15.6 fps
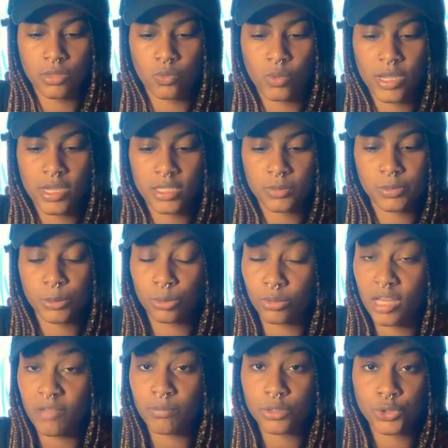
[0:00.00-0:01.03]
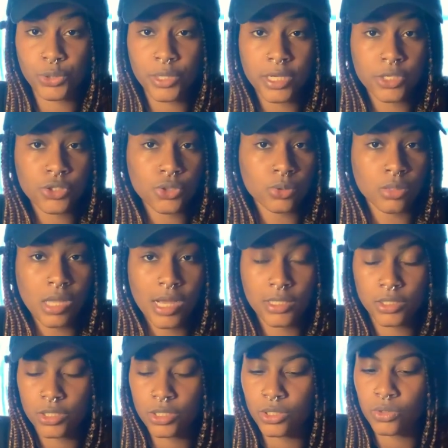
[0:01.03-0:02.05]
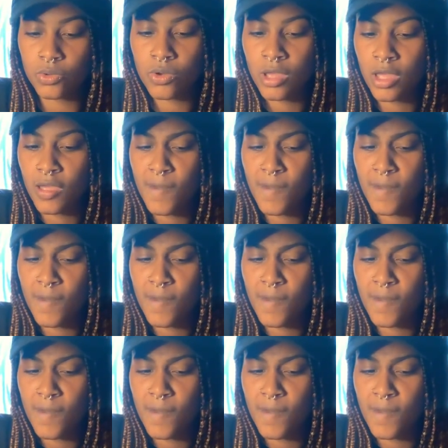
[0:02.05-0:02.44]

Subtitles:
the ways people have betrayed you, lied to you.